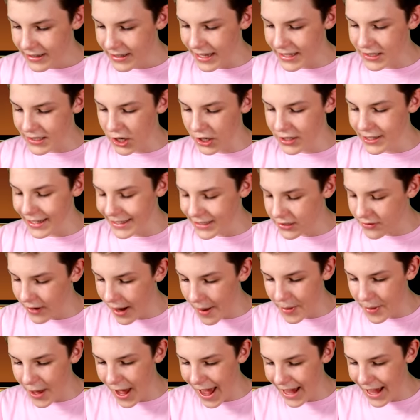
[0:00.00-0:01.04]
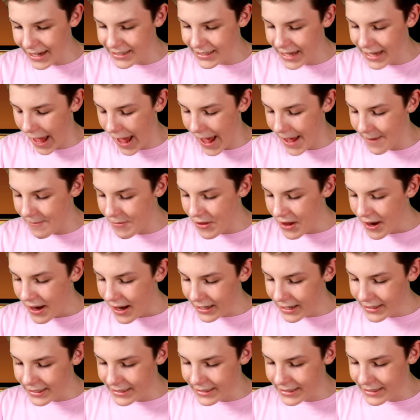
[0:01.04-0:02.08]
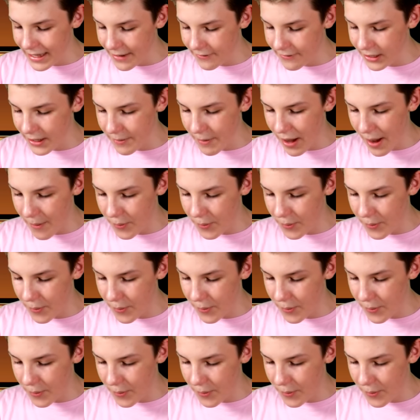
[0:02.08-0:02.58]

Let's go. Let's grab the axe cat and let's level him